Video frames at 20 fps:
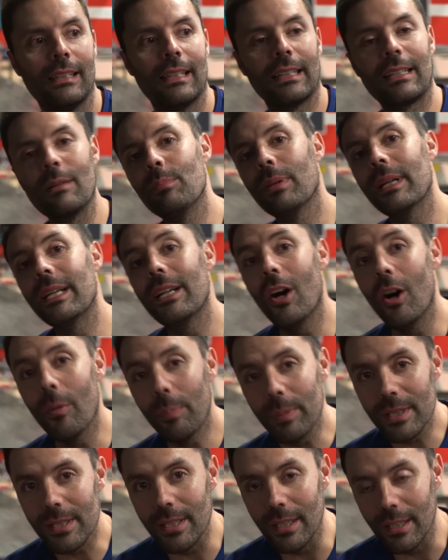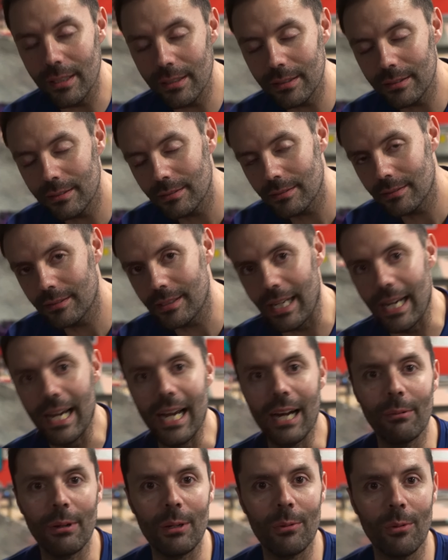complete opposite to
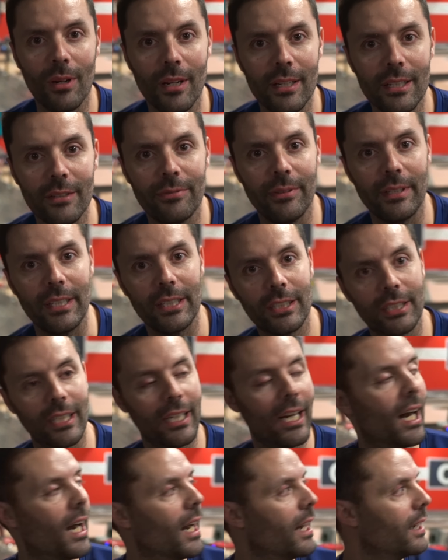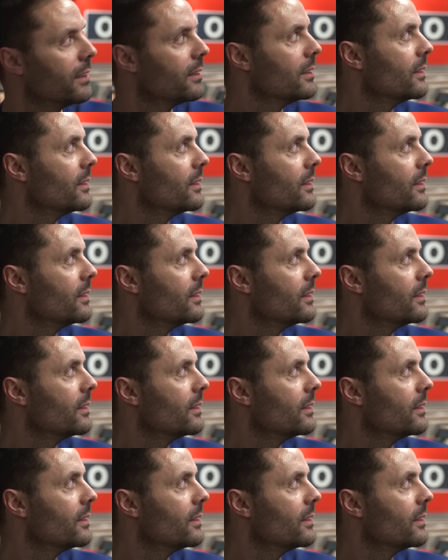how we wanted to finish tonight.